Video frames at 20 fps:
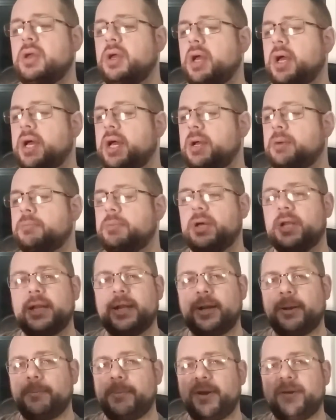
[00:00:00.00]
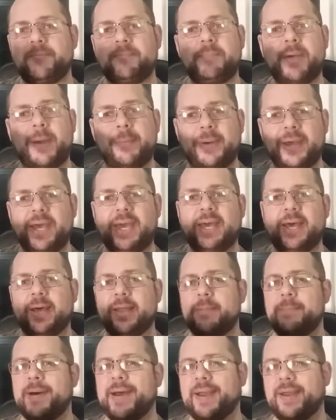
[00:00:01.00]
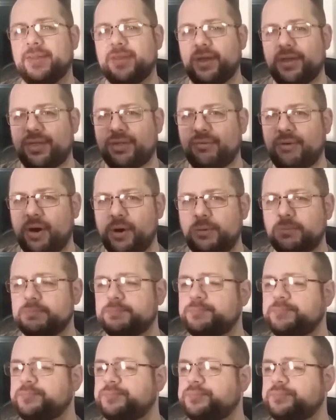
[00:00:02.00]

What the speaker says: A little bit of pepper hit at the back of the throat.